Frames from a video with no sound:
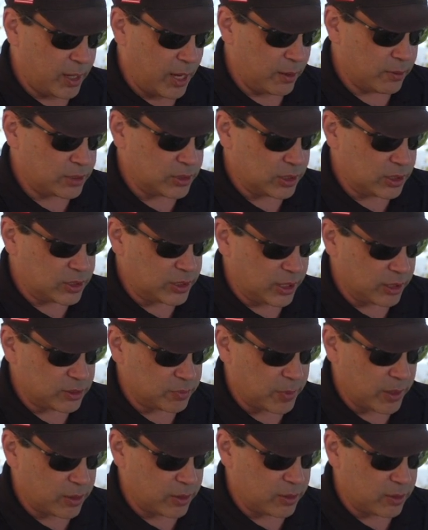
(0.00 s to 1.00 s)
I would suggest,
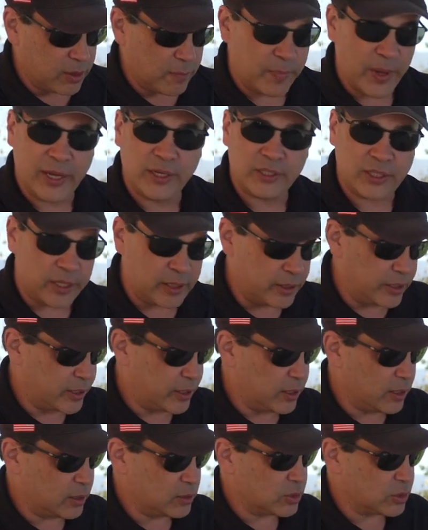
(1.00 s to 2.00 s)
but the base here, you
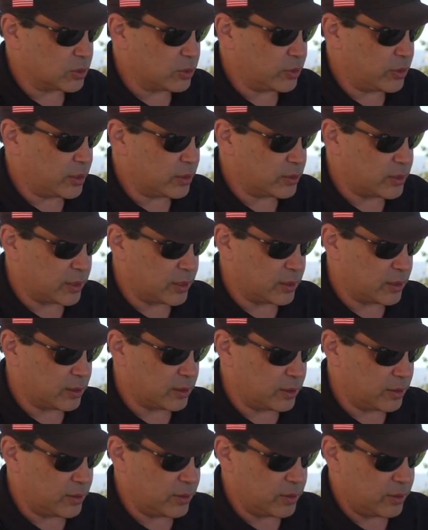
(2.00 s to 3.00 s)
can unscrew the antenna
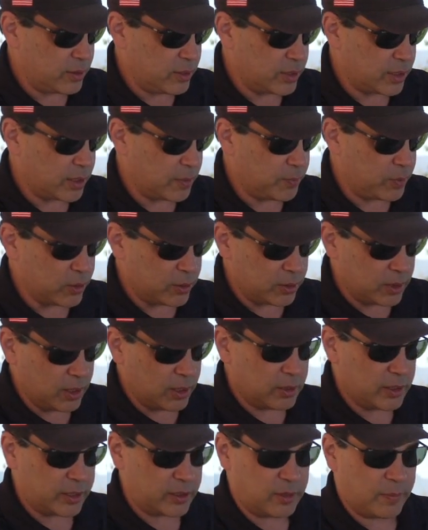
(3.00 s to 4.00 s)
and you can put
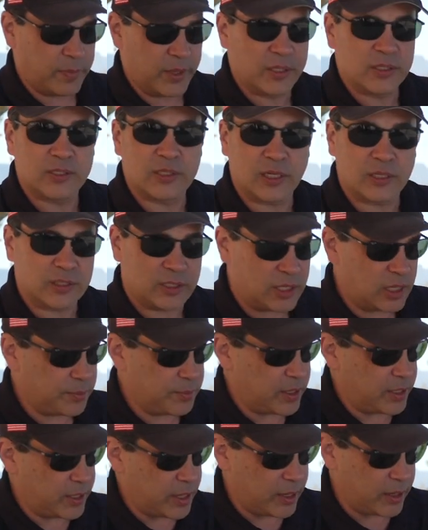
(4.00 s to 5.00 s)
like the big 6
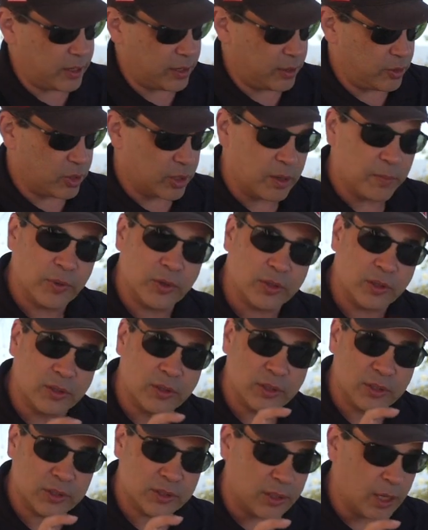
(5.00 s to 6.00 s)
dB gain. You can put the
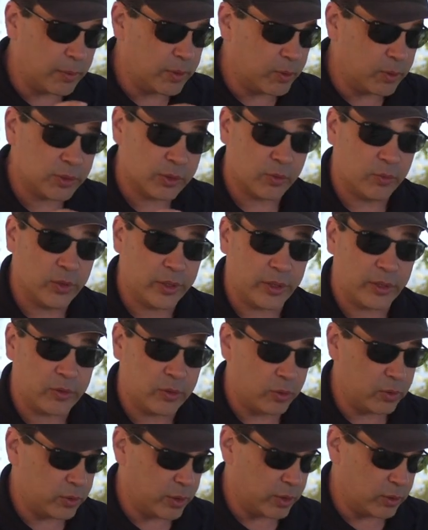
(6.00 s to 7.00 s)
little stubby, which are really
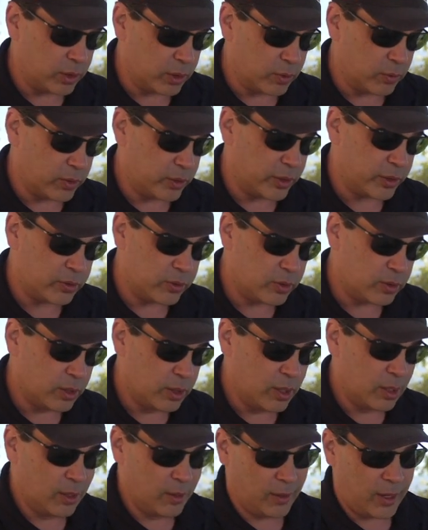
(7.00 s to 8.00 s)
cool. They look really cool.
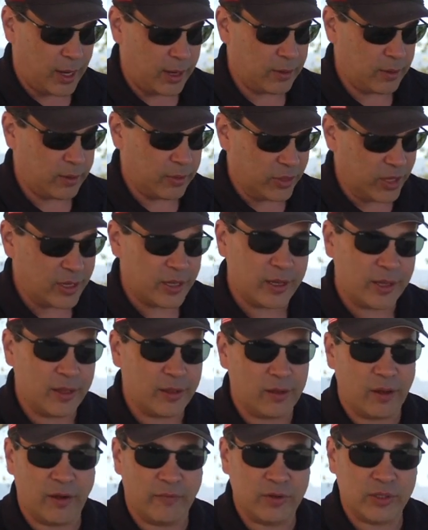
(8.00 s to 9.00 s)
I don't think
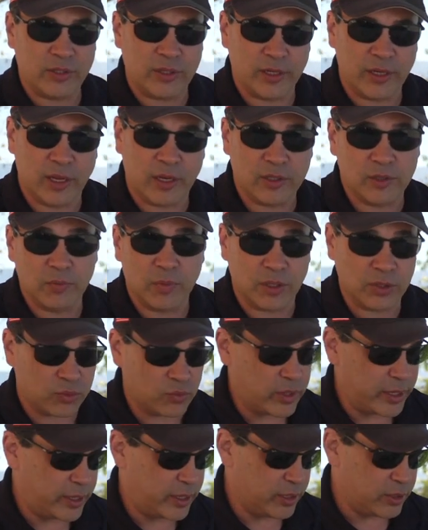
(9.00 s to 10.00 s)
you obviously get as much
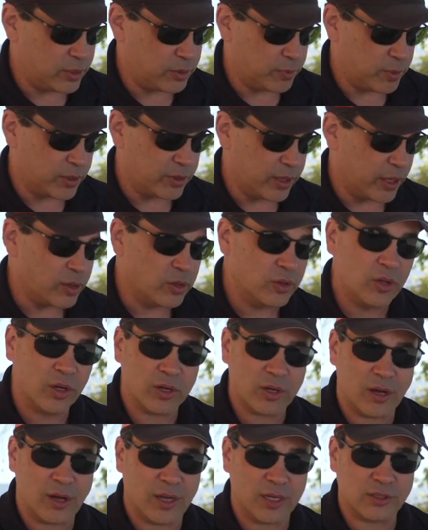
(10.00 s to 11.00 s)
range, but they
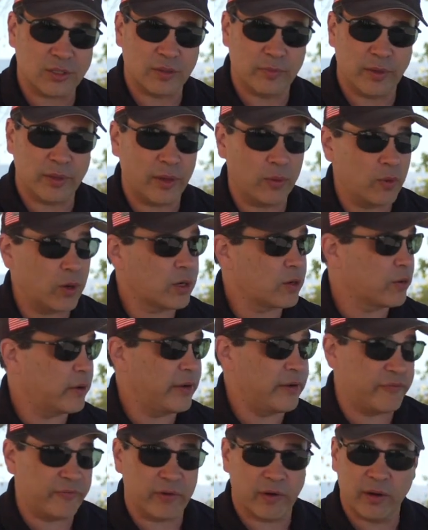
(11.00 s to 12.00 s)
look awesome and they work
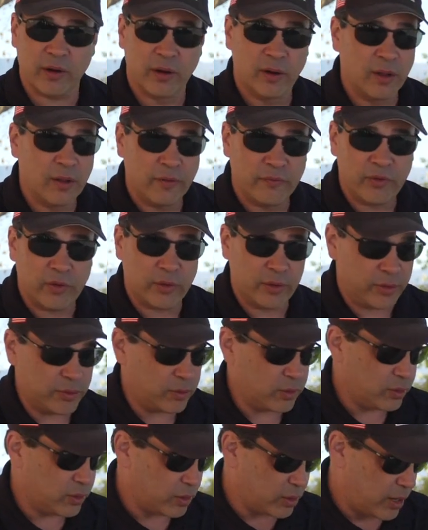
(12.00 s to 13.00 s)
great for if you're in your
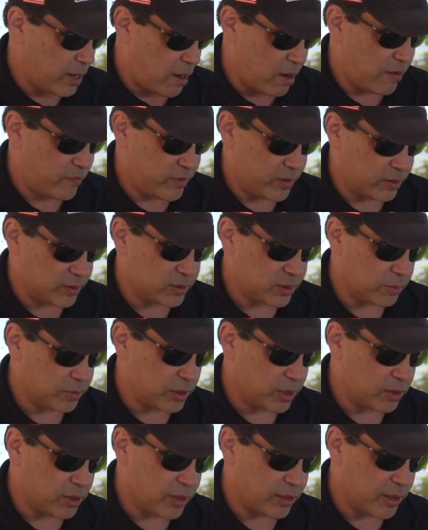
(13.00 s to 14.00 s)
own little caravan or
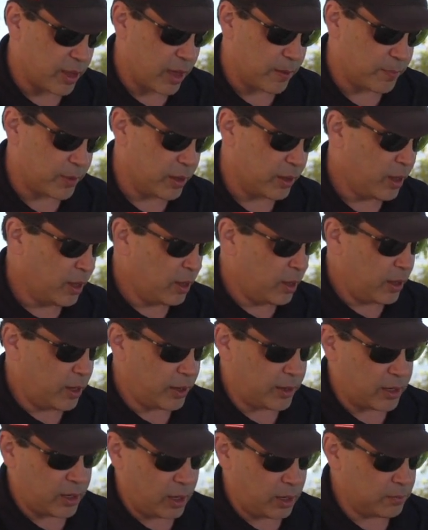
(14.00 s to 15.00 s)
something like that. But
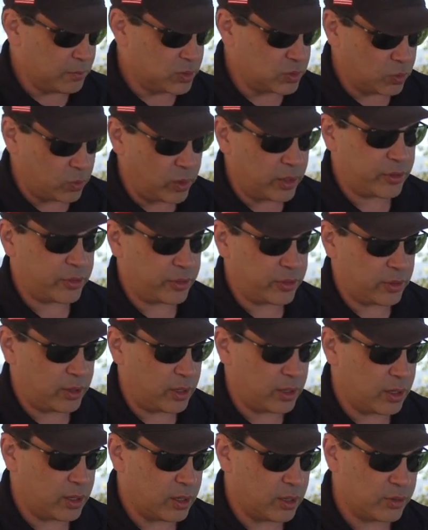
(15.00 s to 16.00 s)
it comes with
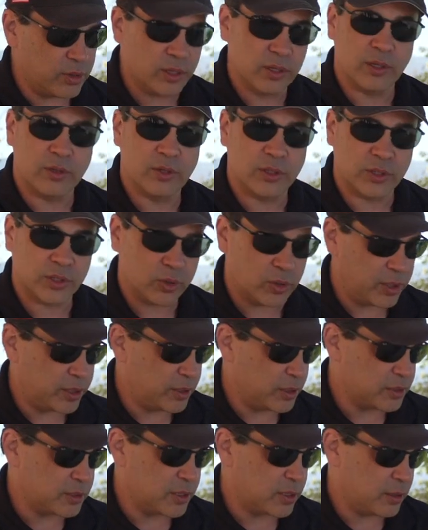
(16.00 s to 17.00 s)
the shorty
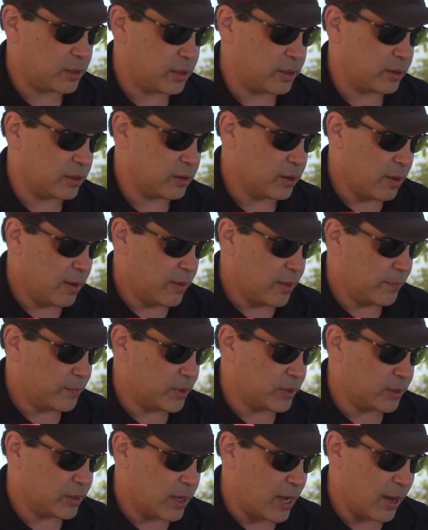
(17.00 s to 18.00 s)
antenna here.
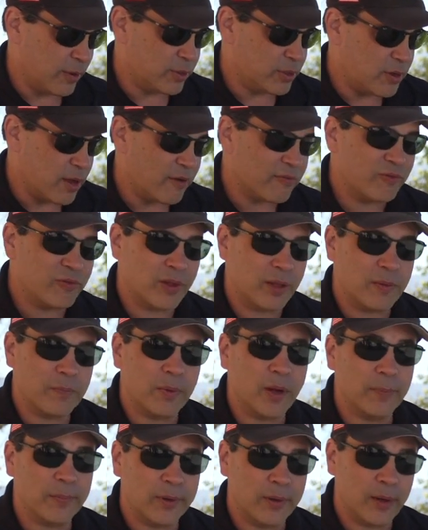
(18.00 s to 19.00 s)
But I would definitely
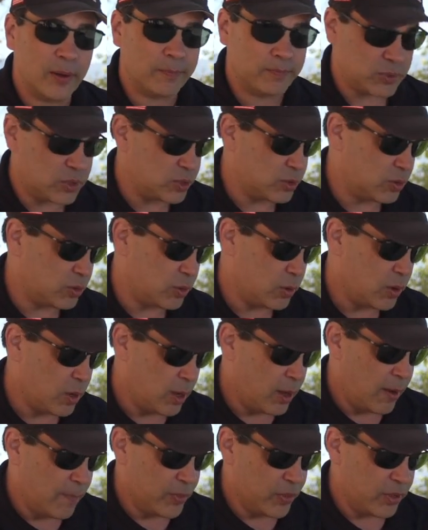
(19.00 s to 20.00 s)
bump it up to
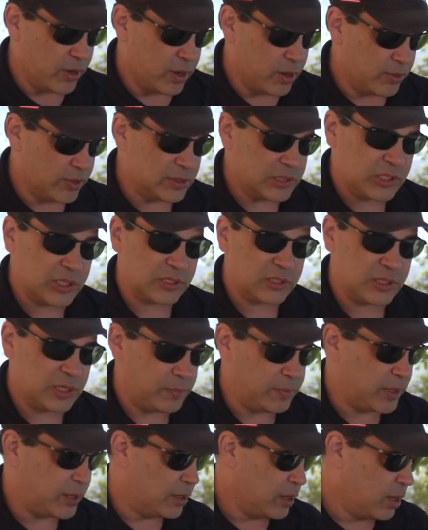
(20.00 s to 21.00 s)
the 6
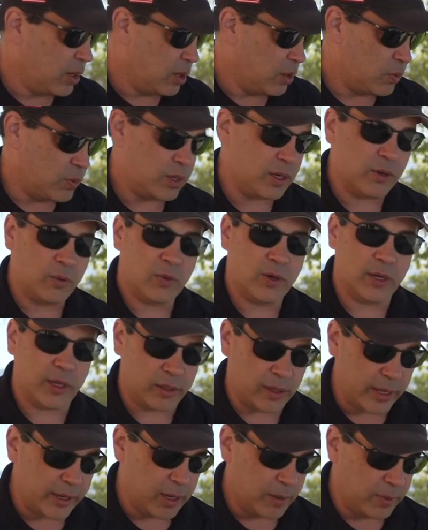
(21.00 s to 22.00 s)
dB. What I
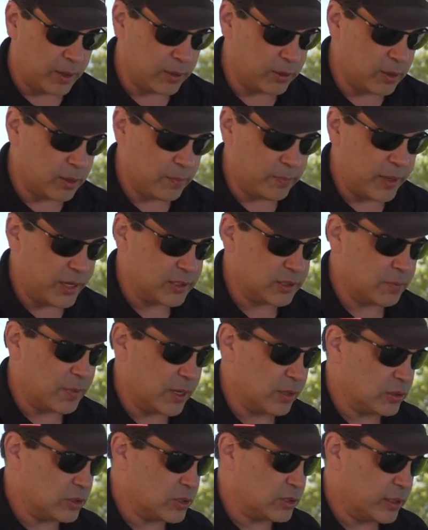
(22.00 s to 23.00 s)
like about the base
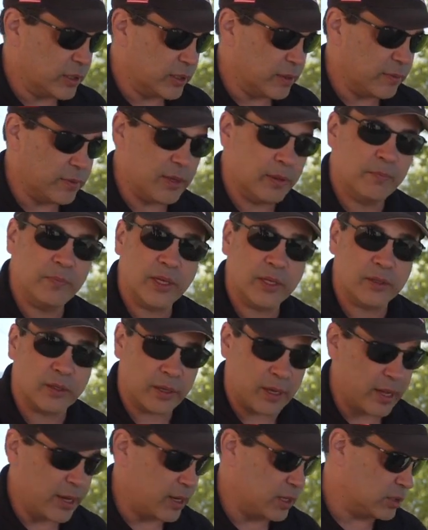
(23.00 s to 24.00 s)
mounts that
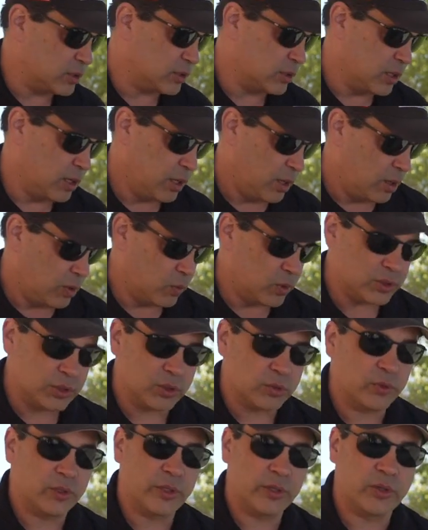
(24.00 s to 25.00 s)
Midland has, which
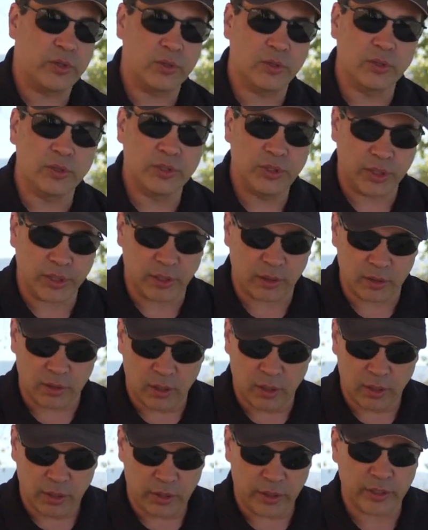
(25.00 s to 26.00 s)
is really cool, is you can
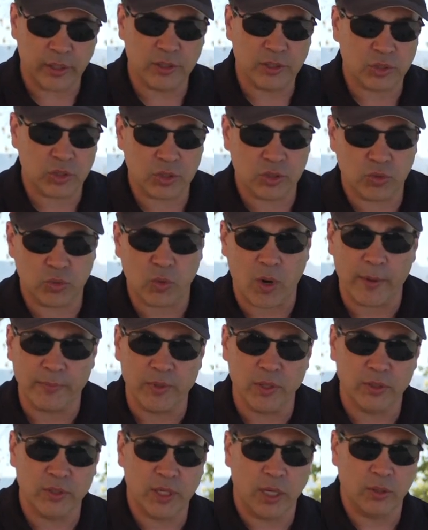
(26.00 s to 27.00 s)
just swap
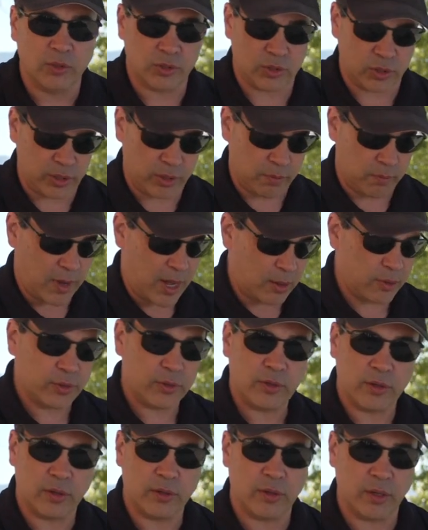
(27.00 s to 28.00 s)
those out. So you mount
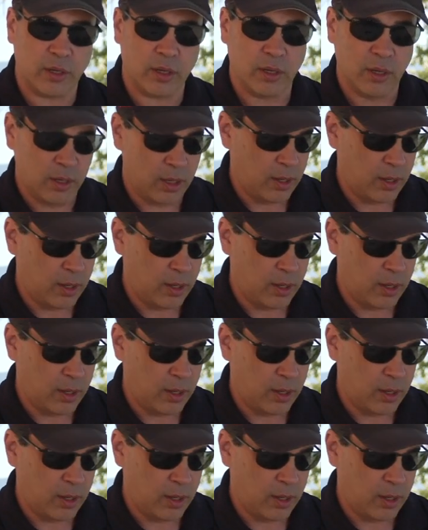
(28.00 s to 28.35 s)
your